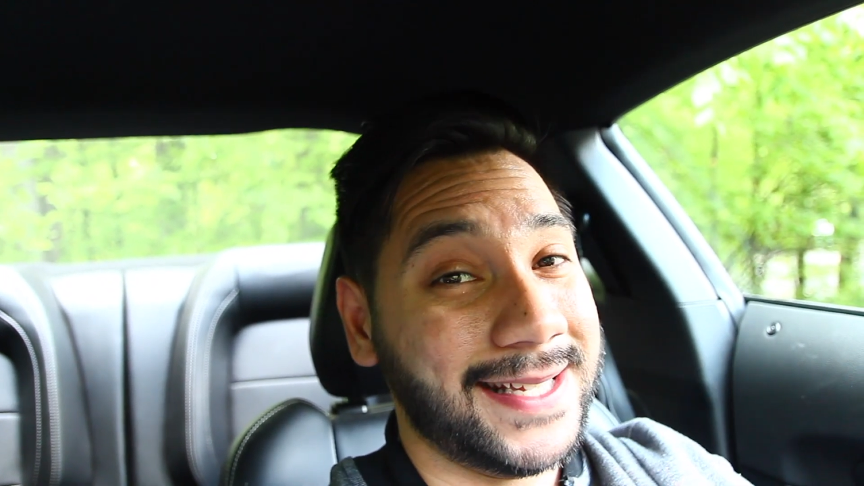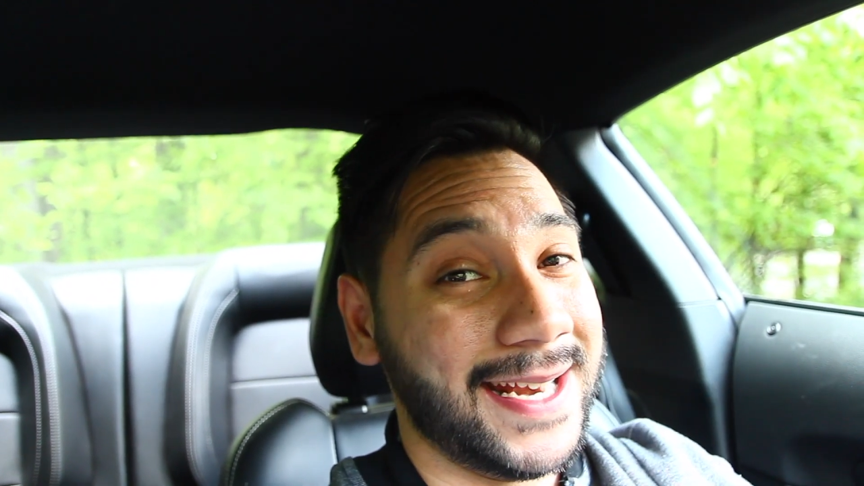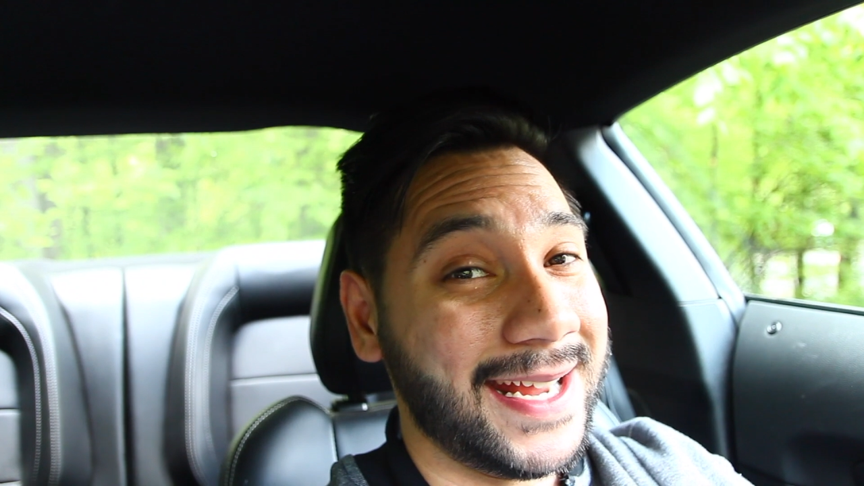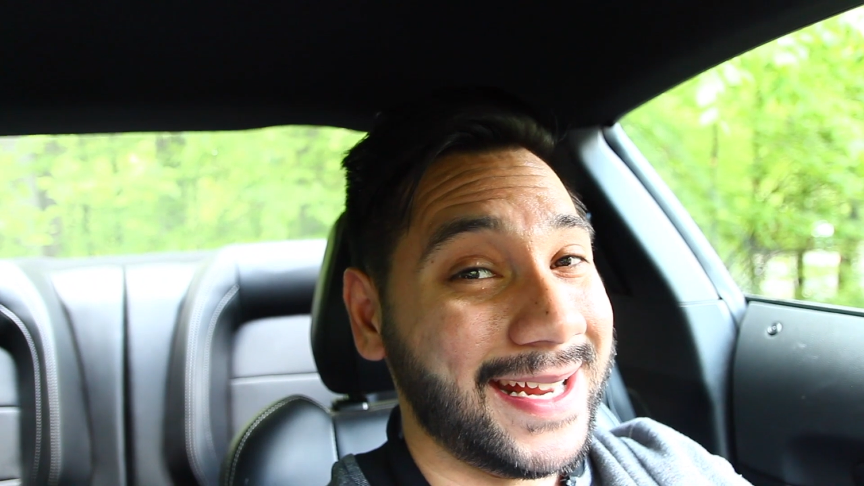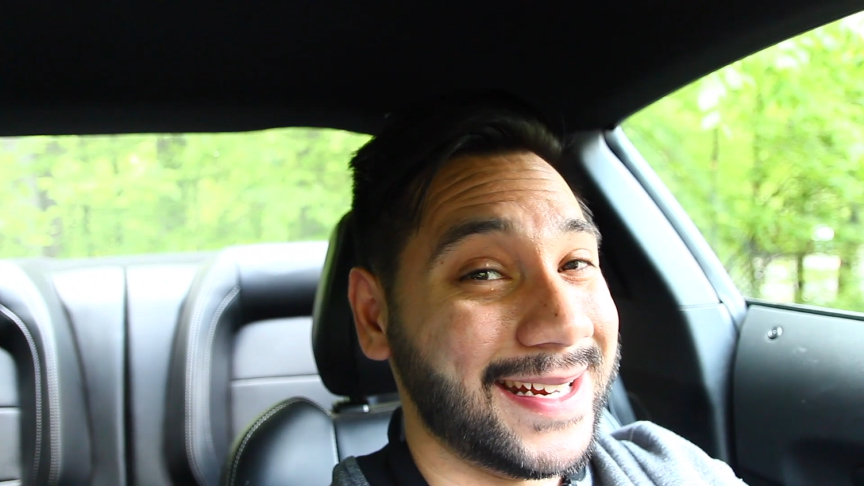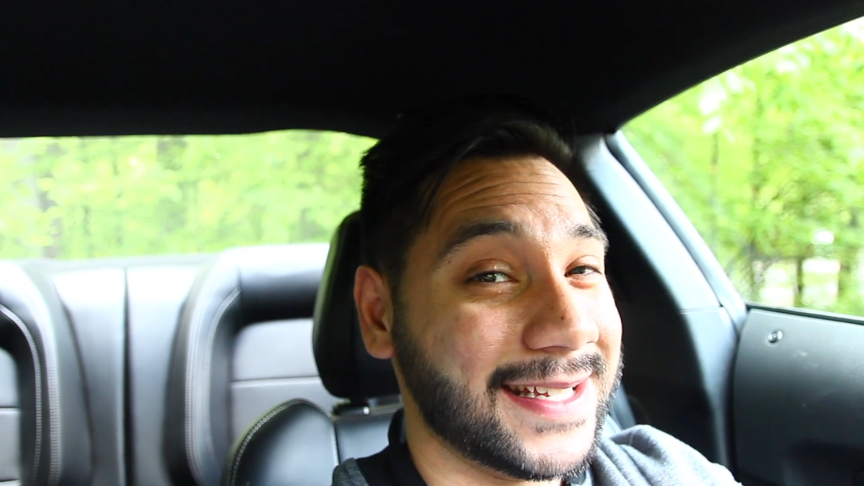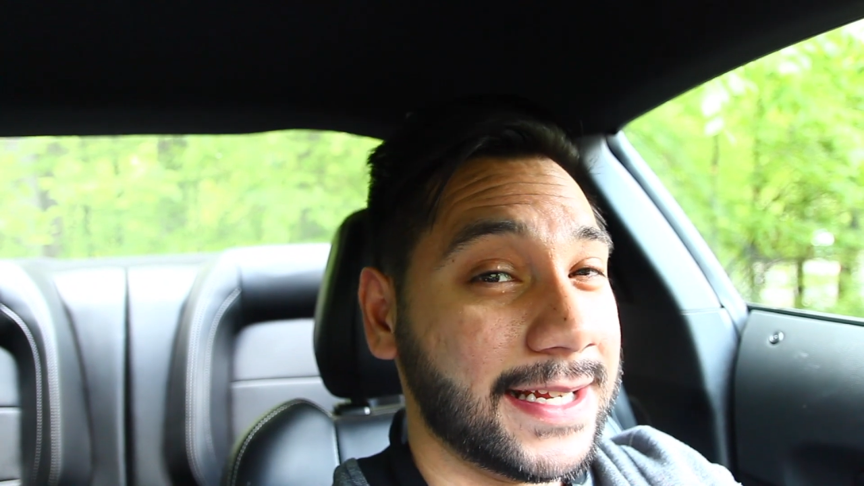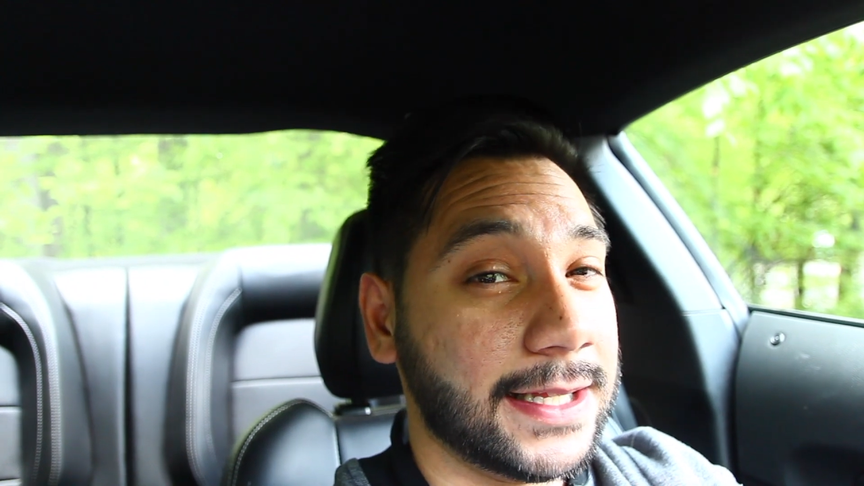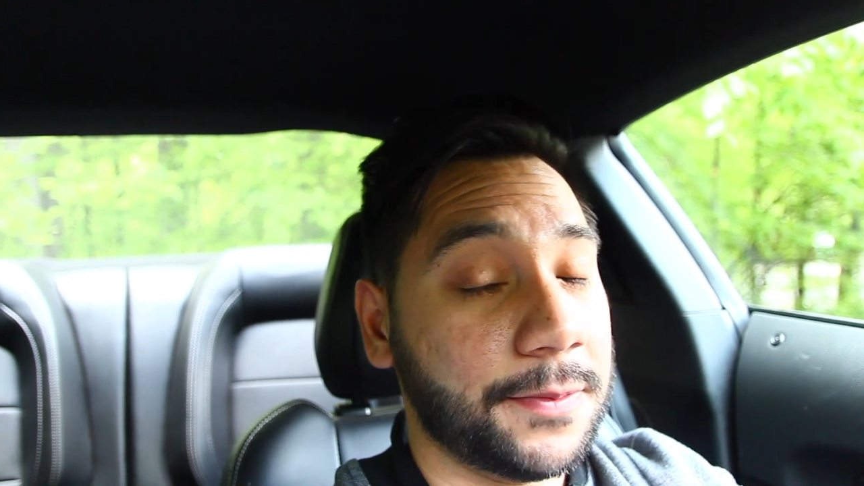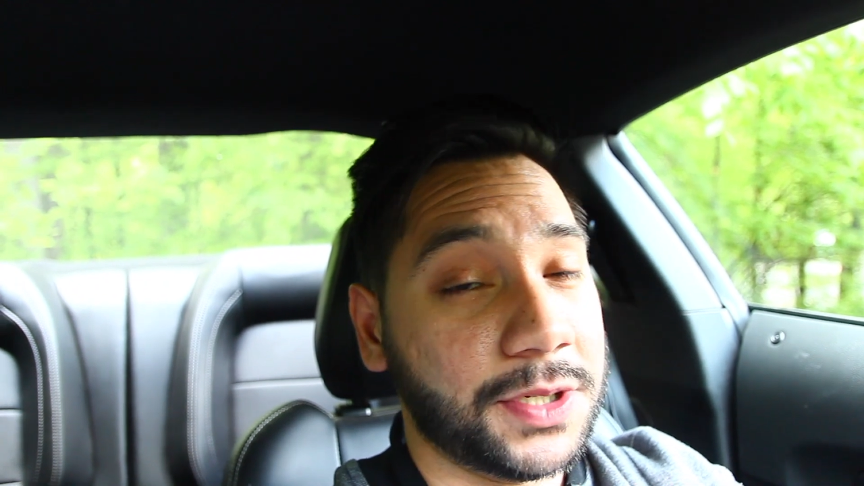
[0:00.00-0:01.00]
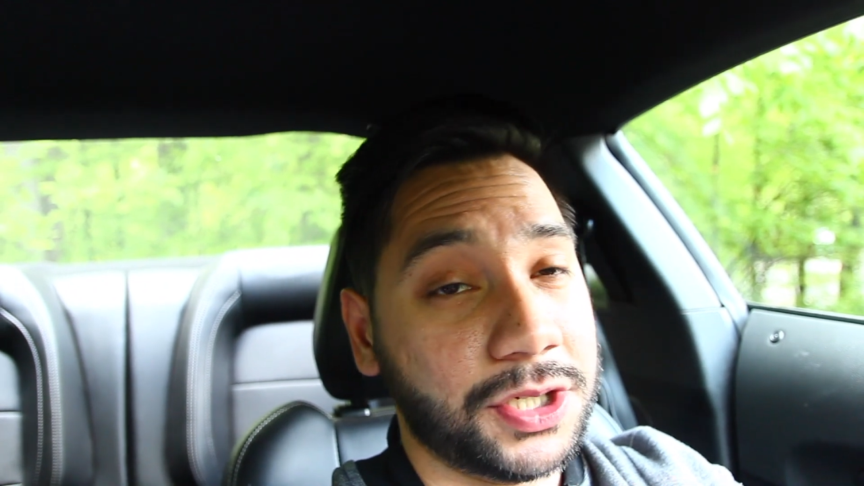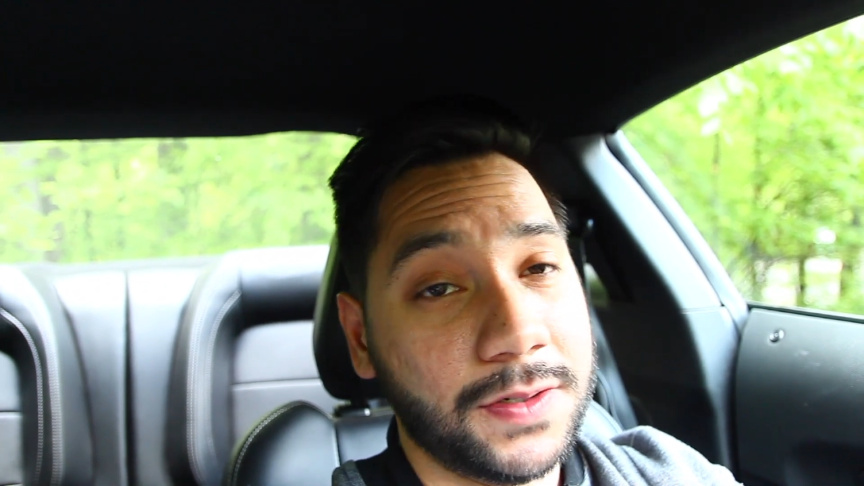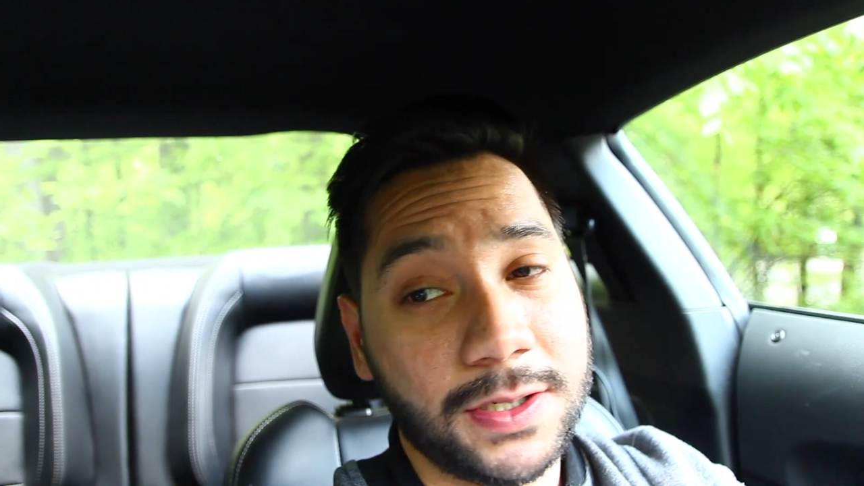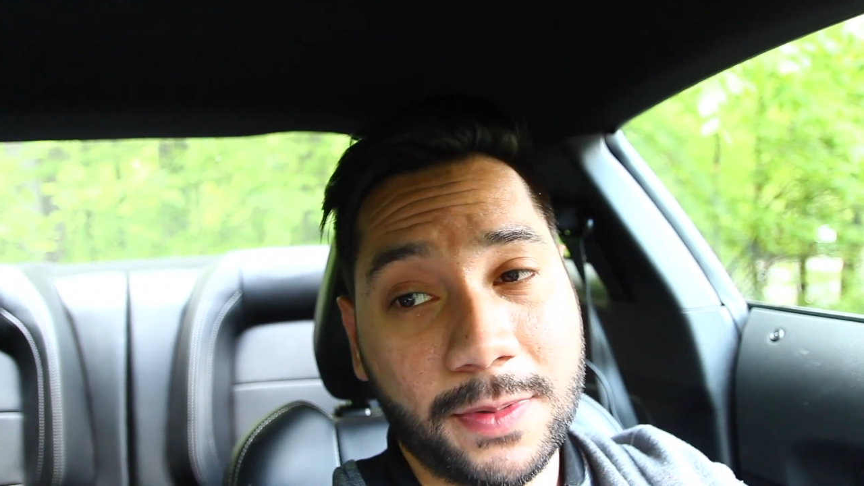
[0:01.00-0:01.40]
sitting and doesn't get that much use,